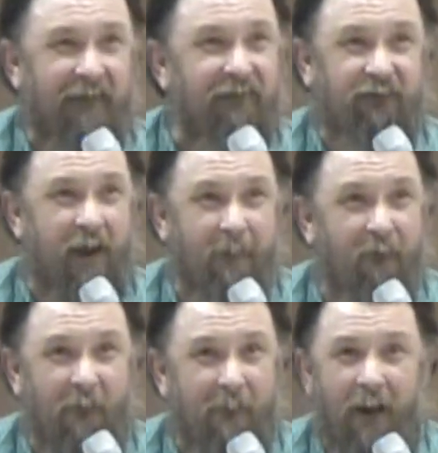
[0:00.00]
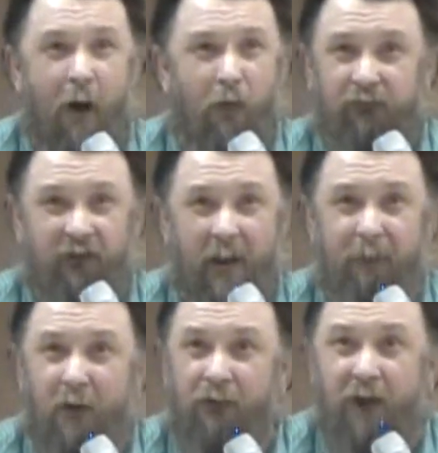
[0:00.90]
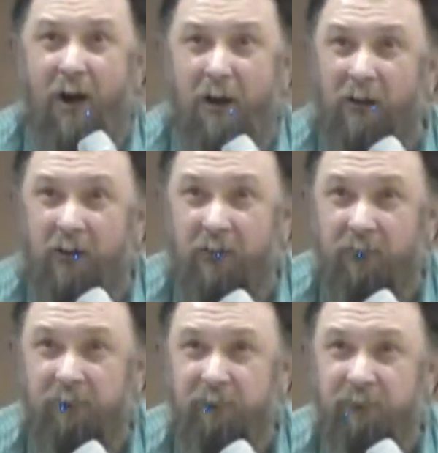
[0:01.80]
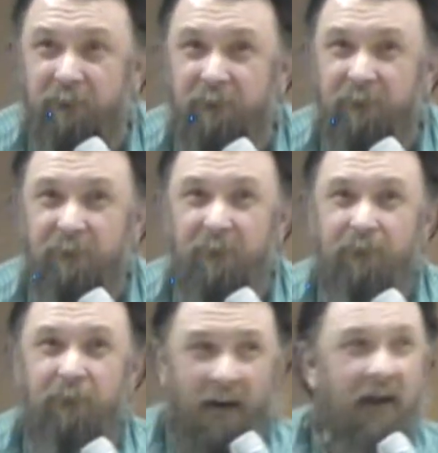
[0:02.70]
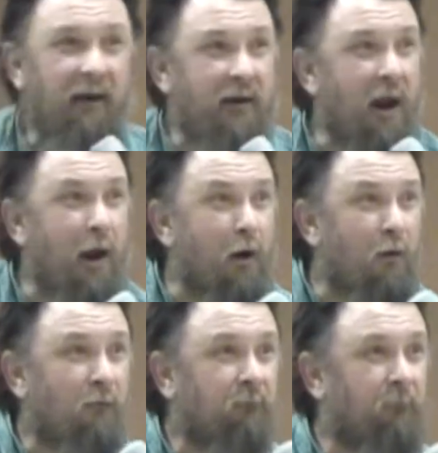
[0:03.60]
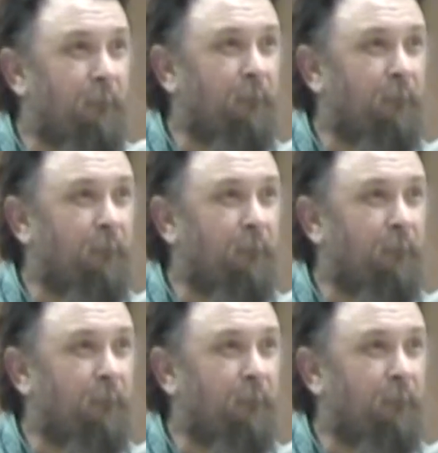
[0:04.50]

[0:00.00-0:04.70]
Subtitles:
That is coming from an old sinful drunk. But he knew.